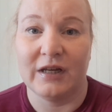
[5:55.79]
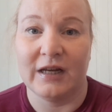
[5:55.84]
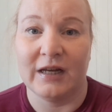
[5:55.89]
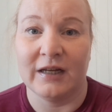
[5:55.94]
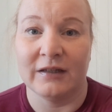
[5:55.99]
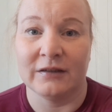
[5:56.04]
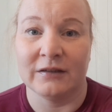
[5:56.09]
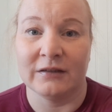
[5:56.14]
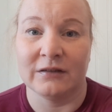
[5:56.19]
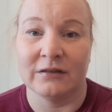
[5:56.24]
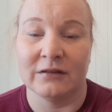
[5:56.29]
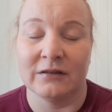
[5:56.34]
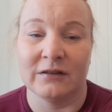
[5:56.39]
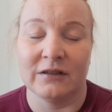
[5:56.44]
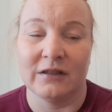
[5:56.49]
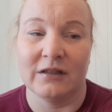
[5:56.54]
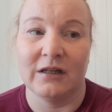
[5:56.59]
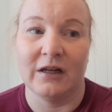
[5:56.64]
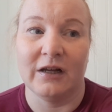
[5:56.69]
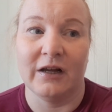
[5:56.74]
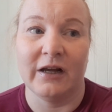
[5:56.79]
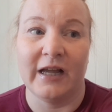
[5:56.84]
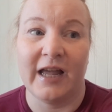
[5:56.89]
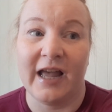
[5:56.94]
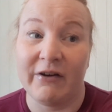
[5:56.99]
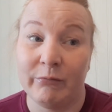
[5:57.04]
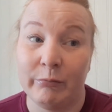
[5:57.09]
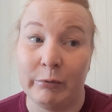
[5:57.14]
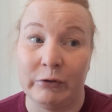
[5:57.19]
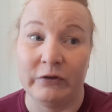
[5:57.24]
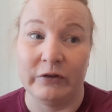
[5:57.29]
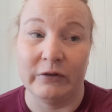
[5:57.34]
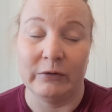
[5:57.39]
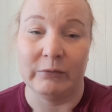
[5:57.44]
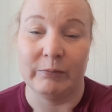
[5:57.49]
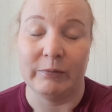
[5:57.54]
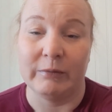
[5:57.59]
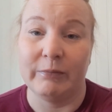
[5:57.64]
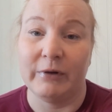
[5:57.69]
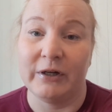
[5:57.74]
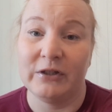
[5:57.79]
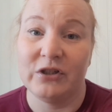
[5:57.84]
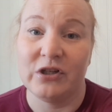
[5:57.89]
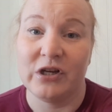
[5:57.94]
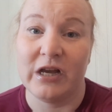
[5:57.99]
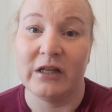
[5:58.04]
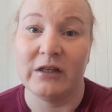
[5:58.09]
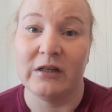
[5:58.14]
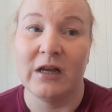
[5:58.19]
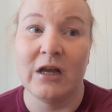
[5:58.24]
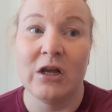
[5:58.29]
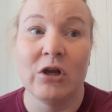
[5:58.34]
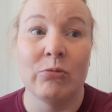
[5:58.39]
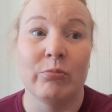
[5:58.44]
And I have put up a budget,